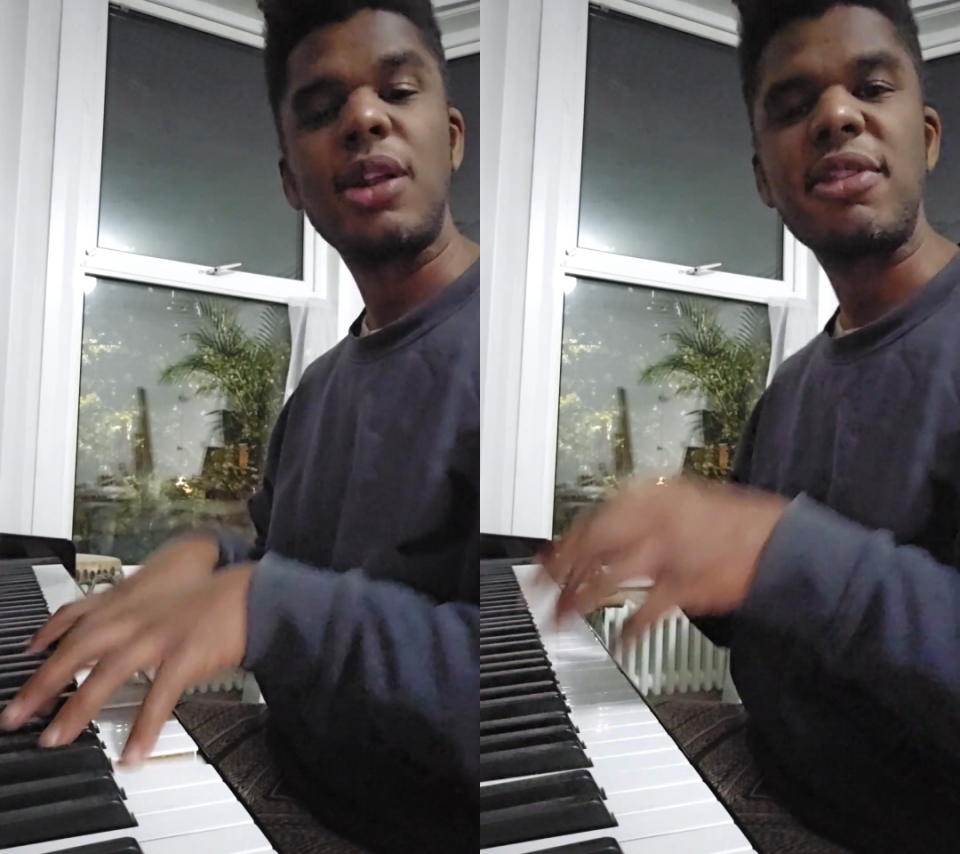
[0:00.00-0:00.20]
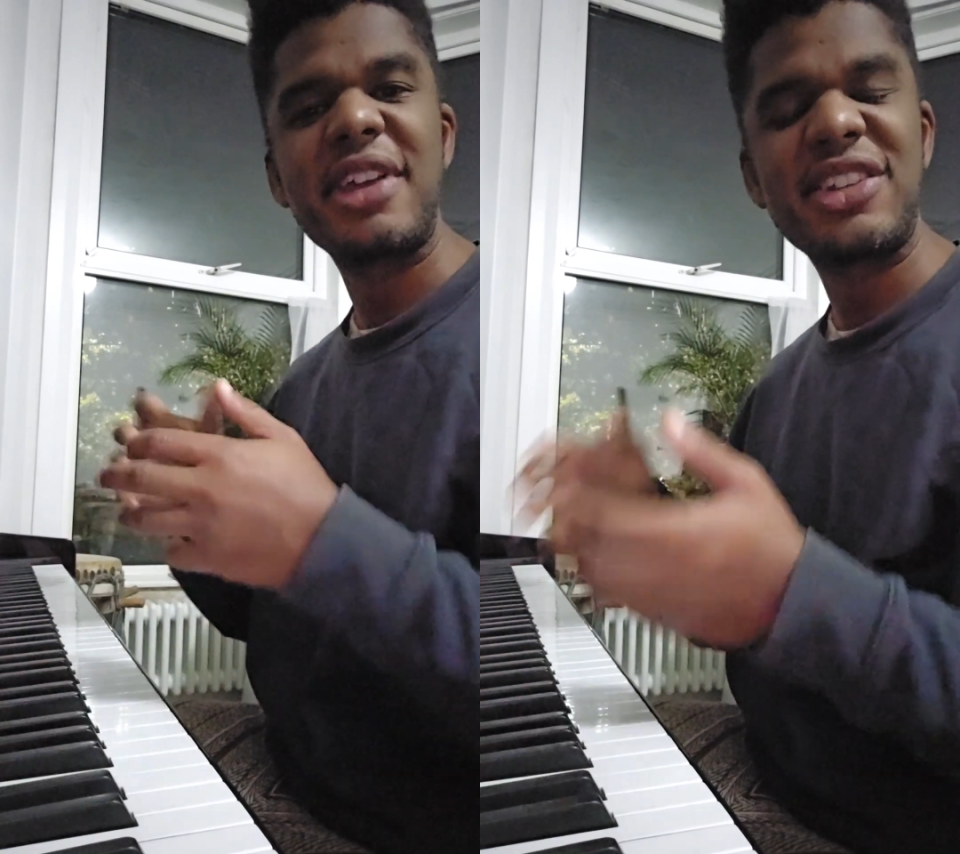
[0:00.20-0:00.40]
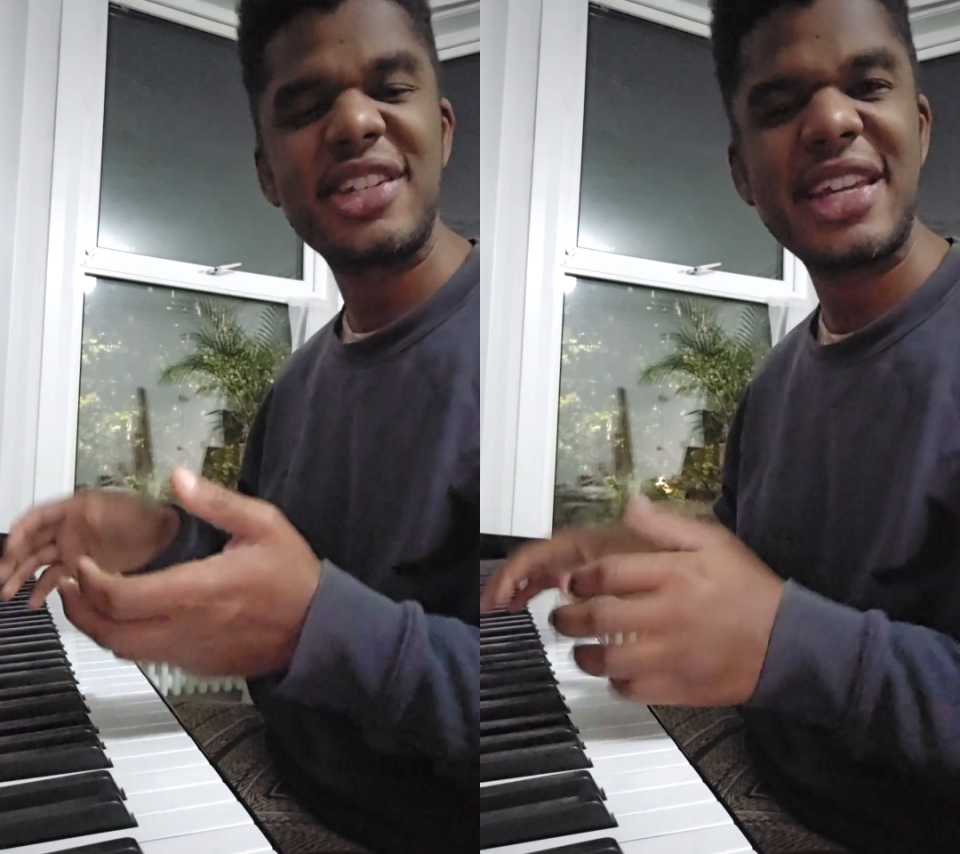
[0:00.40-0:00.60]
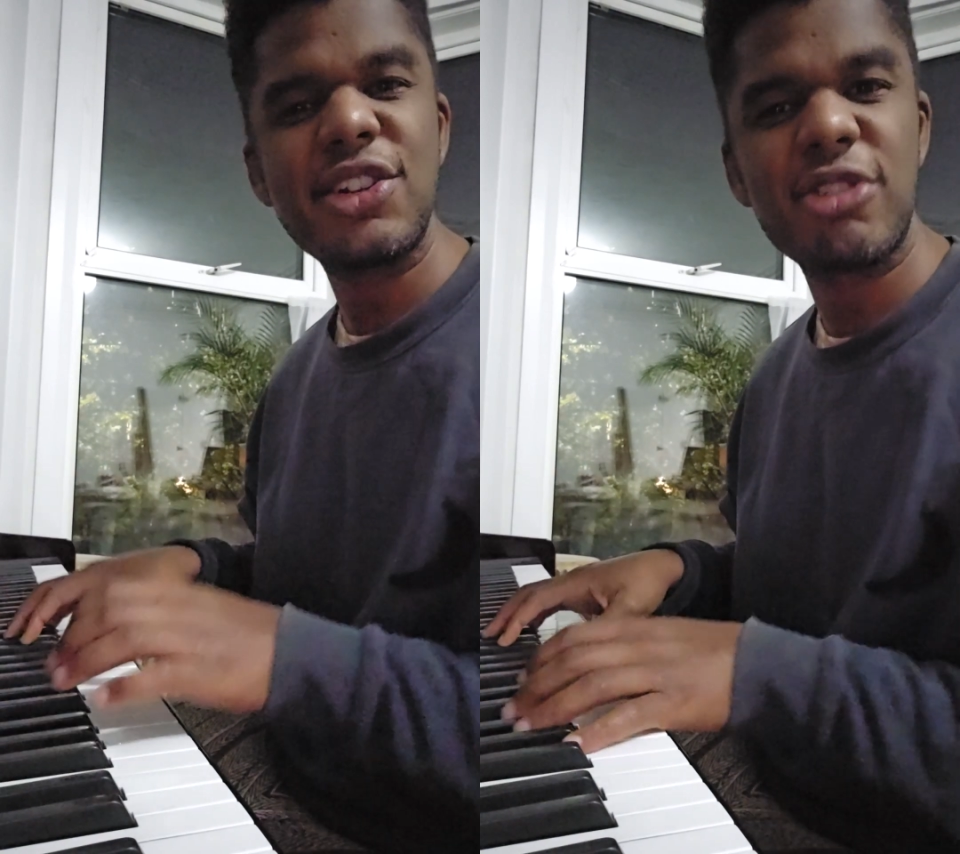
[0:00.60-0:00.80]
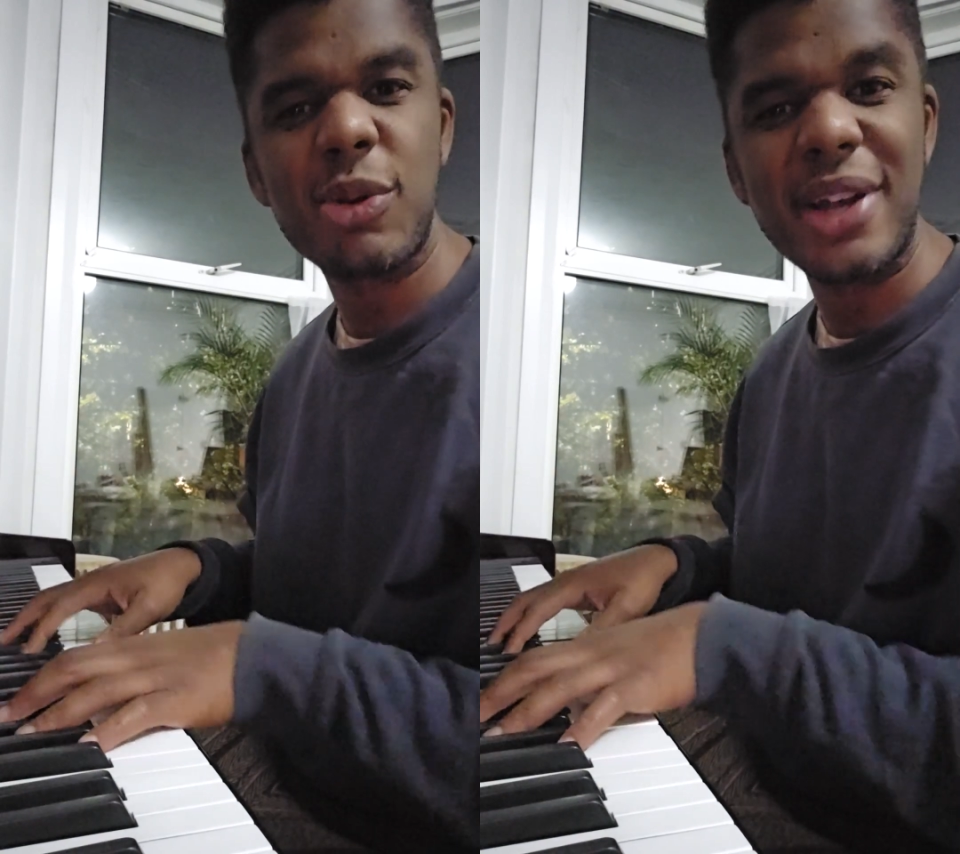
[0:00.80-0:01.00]
lot of the things in the
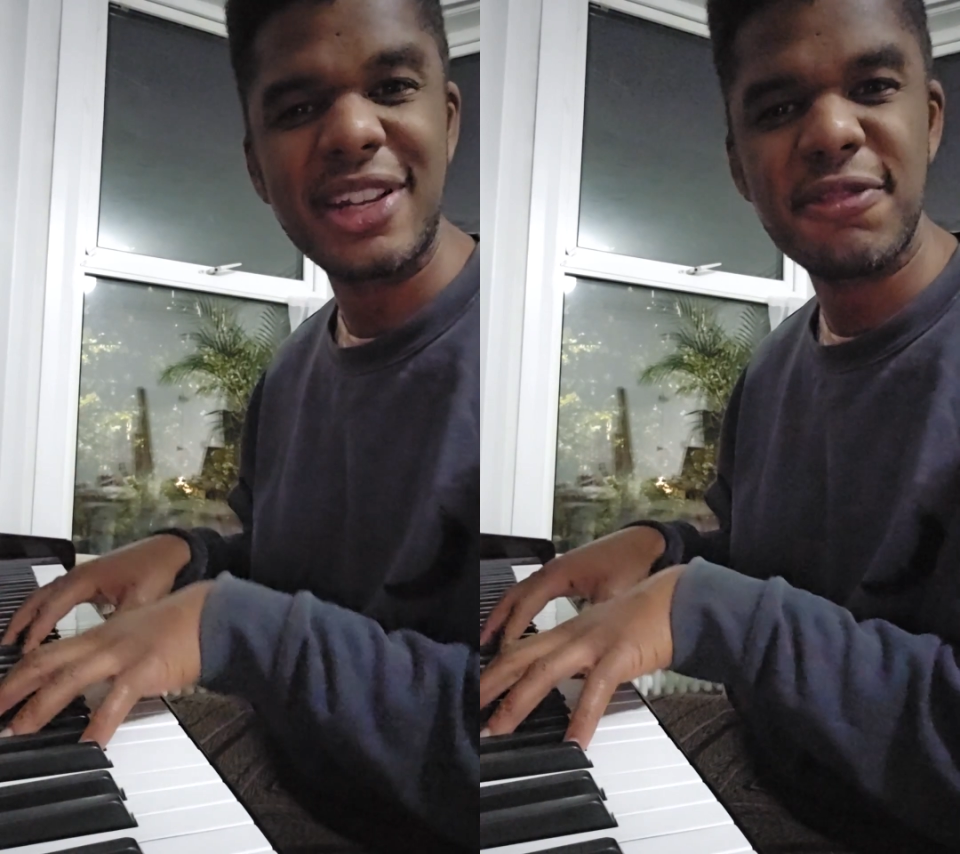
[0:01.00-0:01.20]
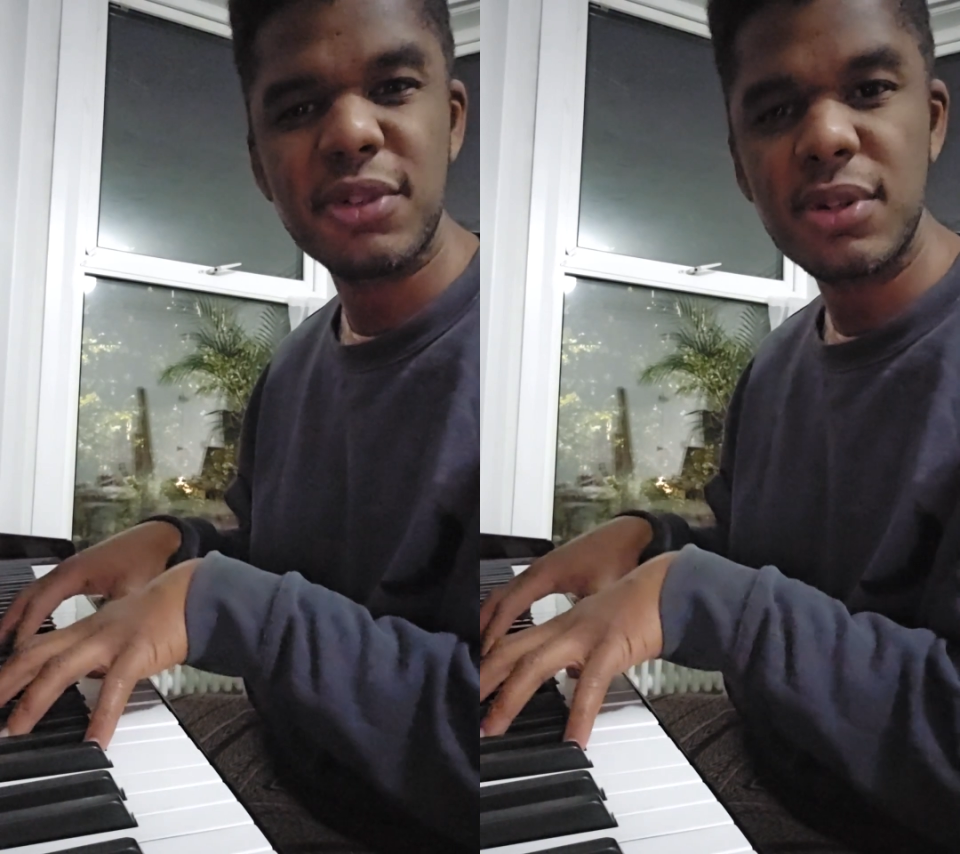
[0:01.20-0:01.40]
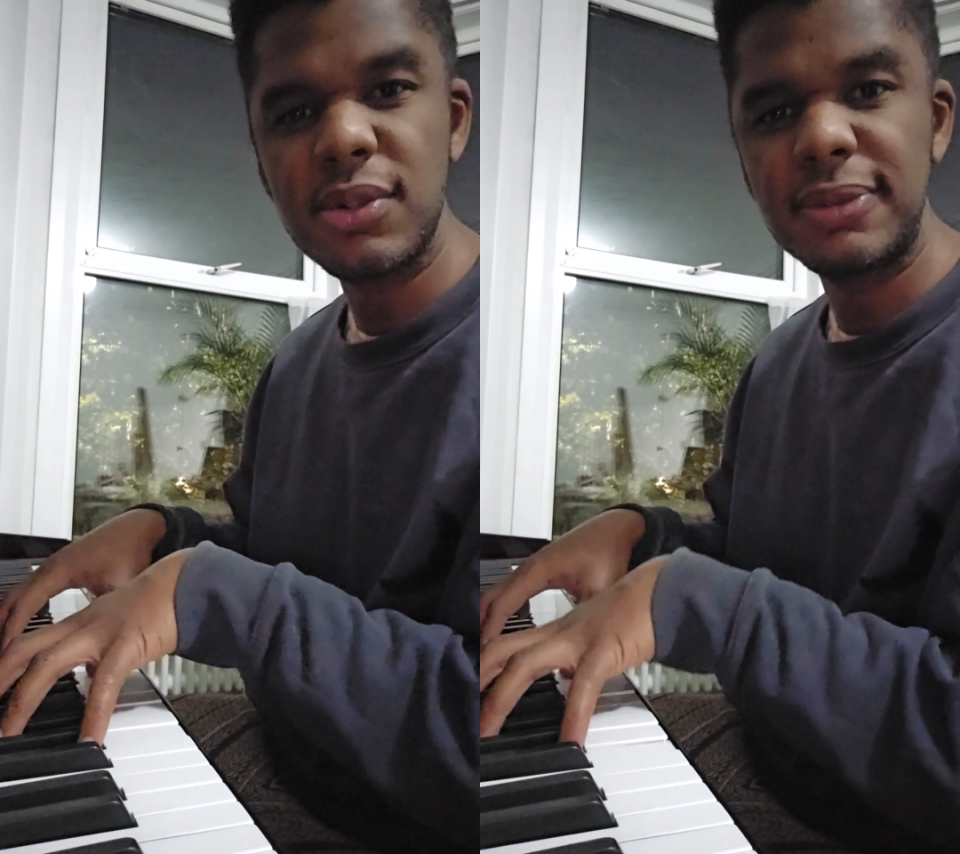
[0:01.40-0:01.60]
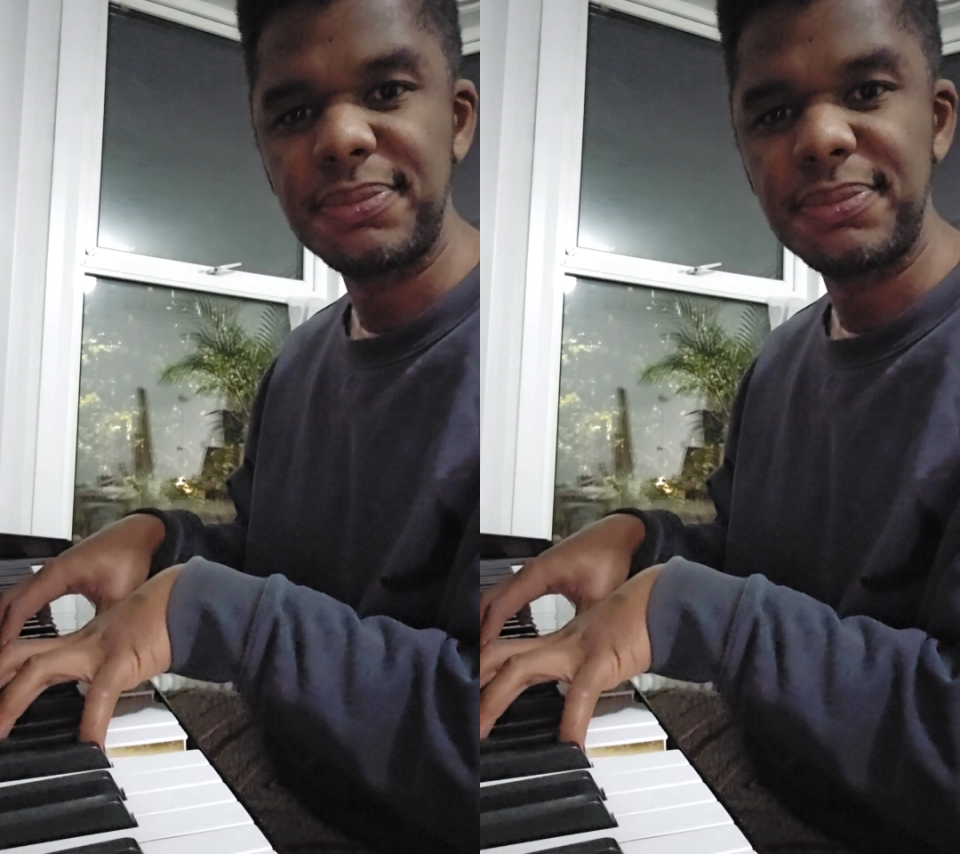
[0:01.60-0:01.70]
industry quite difficult,